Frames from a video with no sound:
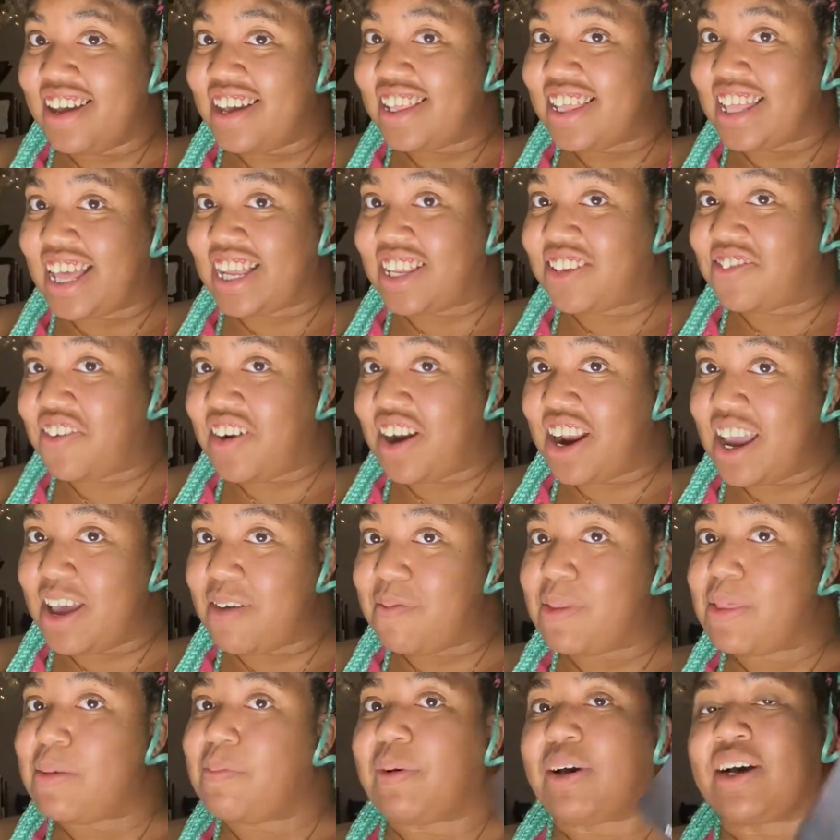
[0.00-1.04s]
That's where I
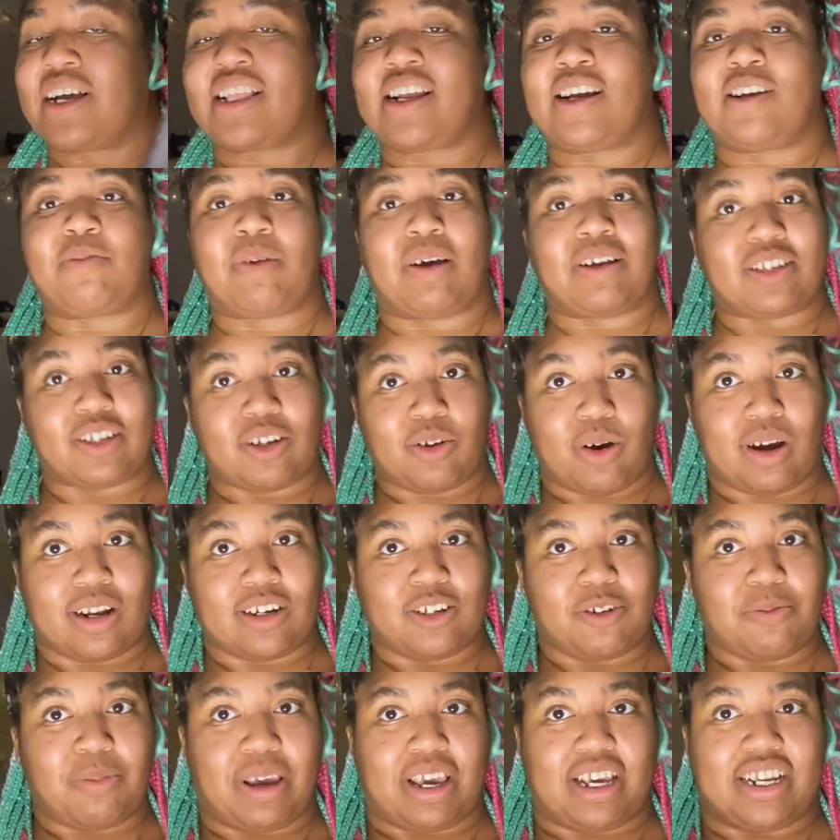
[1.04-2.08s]
am in the book. There's about
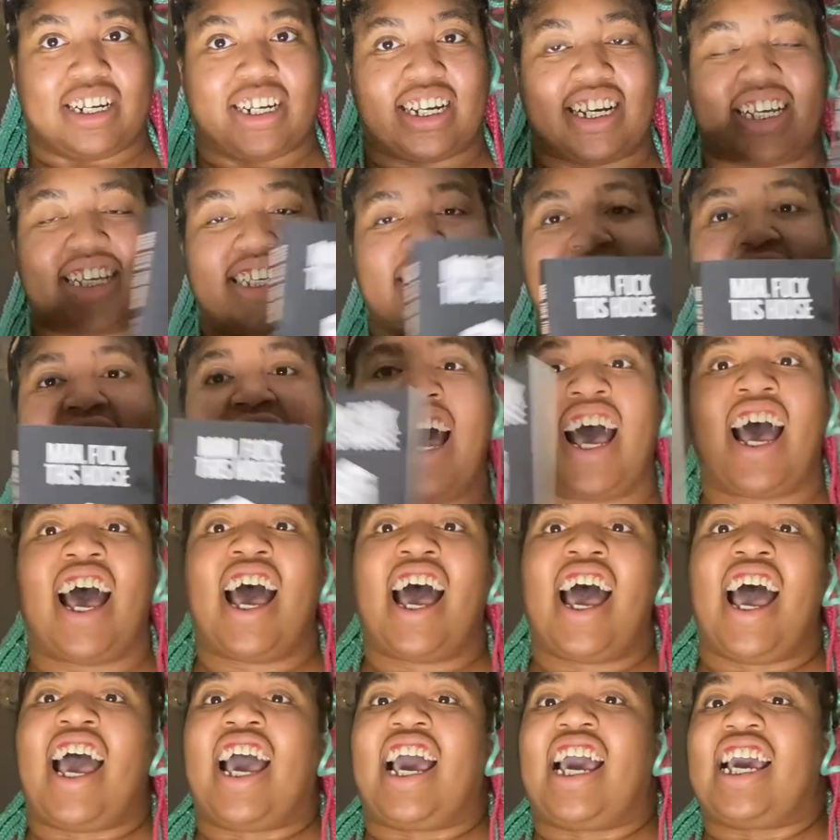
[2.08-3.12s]
200 pages.
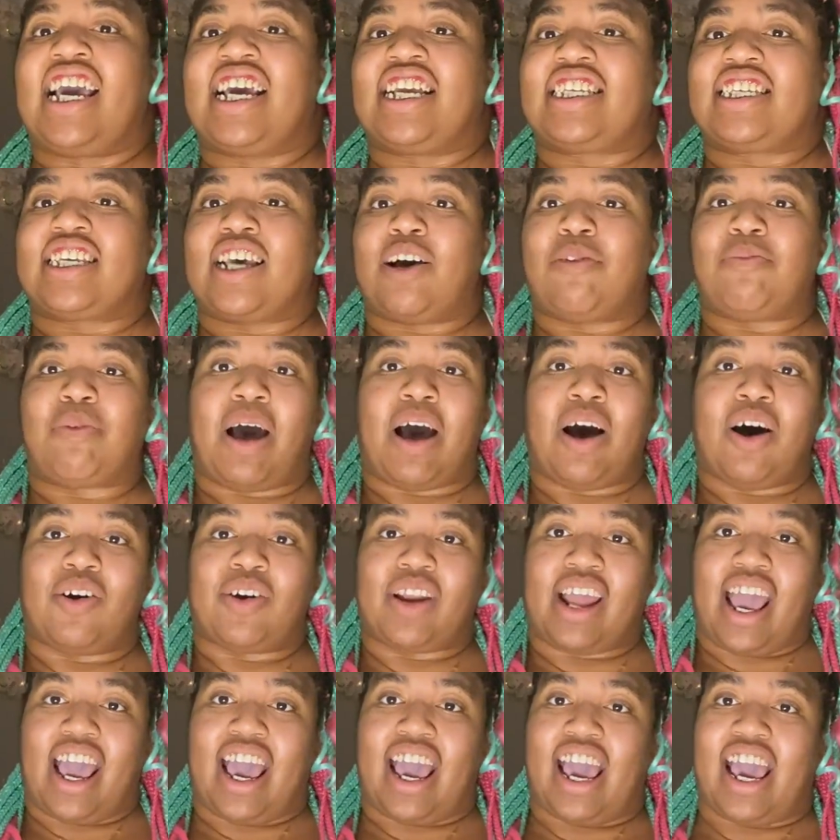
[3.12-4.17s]
It's
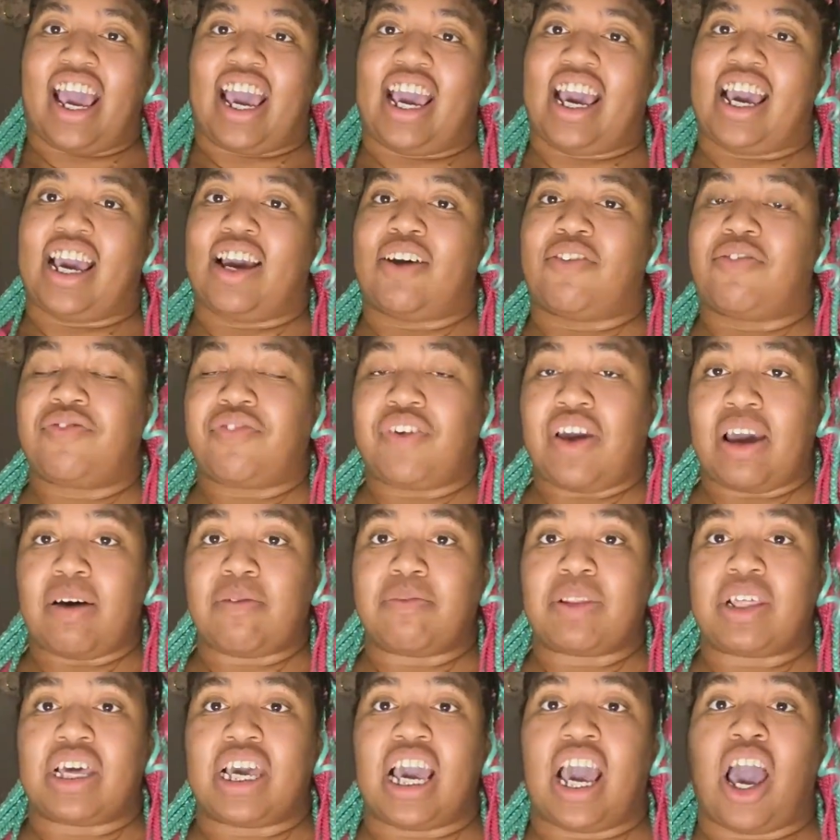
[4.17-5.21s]
about a
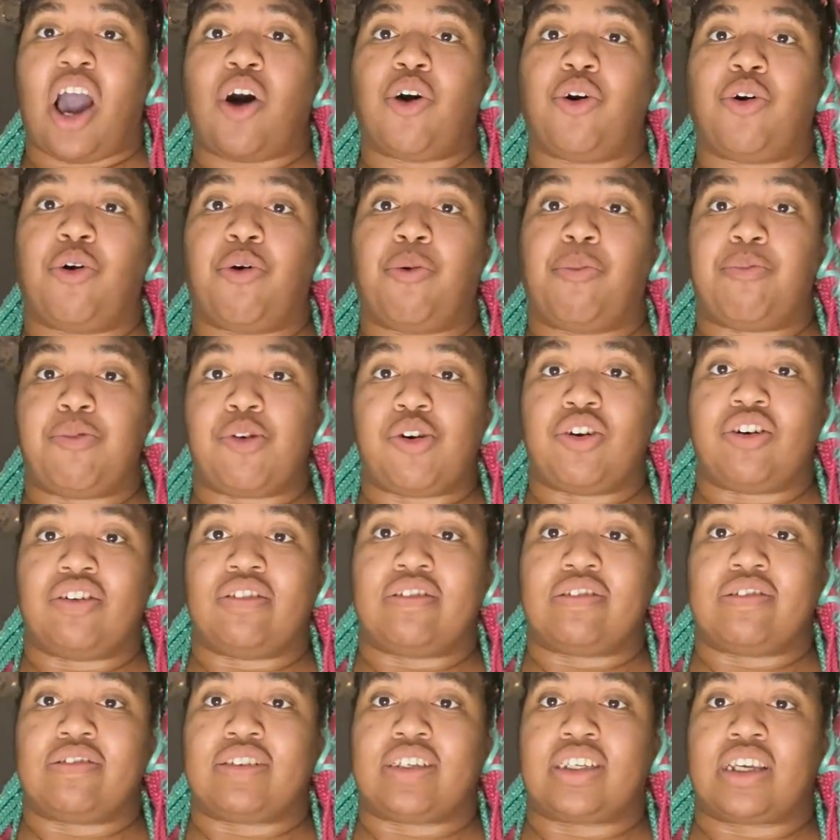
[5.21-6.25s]
family who
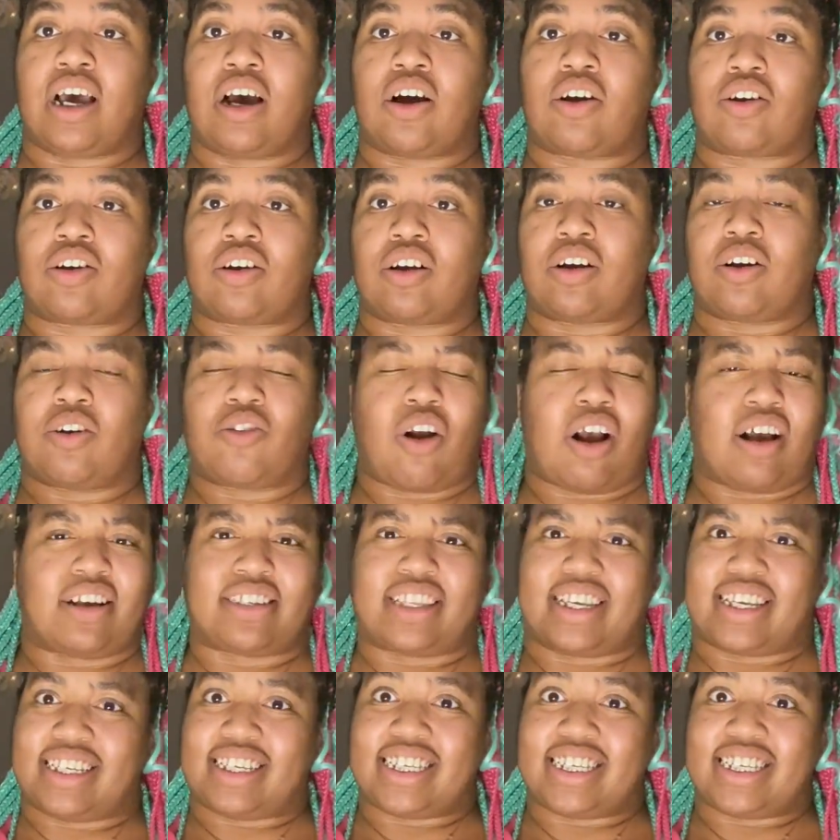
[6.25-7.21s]
moves across like